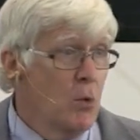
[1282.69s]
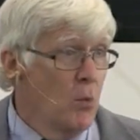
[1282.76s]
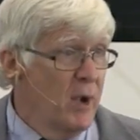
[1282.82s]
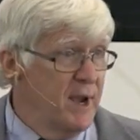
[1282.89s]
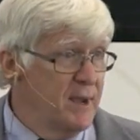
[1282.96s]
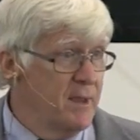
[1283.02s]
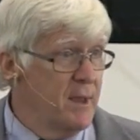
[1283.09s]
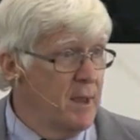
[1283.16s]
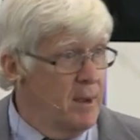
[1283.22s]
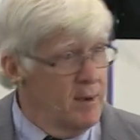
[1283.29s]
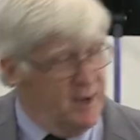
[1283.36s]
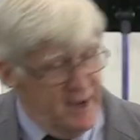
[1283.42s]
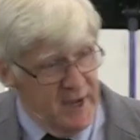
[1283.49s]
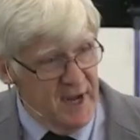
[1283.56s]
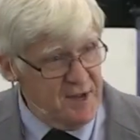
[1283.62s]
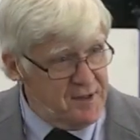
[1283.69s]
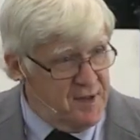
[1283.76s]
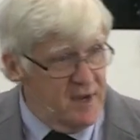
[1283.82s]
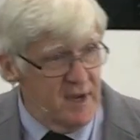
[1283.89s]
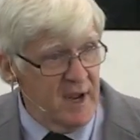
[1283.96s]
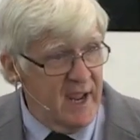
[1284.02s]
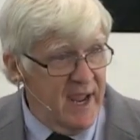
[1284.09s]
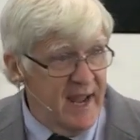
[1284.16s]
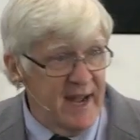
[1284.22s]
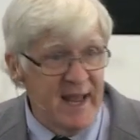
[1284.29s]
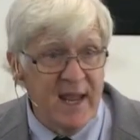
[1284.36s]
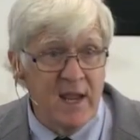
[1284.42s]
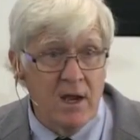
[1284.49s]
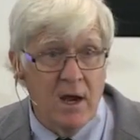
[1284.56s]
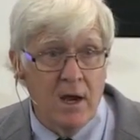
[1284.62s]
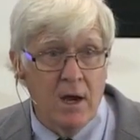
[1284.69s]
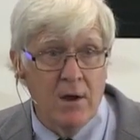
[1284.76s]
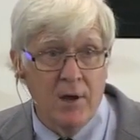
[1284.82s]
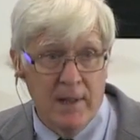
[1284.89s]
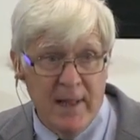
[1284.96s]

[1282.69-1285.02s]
when the Nixon Kennedy uh,